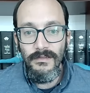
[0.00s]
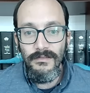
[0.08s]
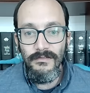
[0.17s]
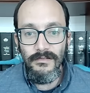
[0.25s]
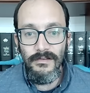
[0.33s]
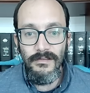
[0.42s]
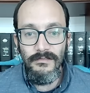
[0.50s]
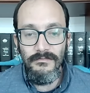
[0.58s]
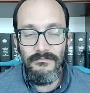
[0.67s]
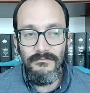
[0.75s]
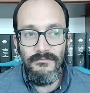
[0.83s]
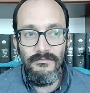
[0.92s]
you're going to
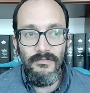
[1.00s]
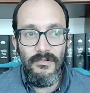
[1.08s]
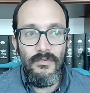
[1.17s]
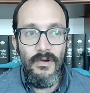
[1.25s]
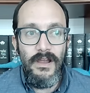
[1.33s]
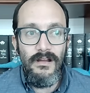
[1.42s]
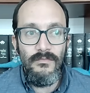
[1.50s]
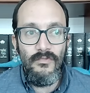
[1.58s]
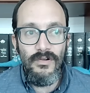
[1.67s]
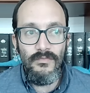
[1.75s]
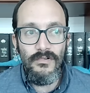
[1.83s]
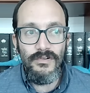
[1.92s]
require more
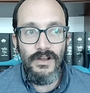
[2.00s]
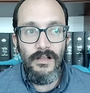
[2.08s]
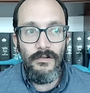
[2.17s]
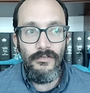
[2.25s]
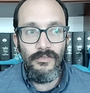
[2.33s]
and more dollars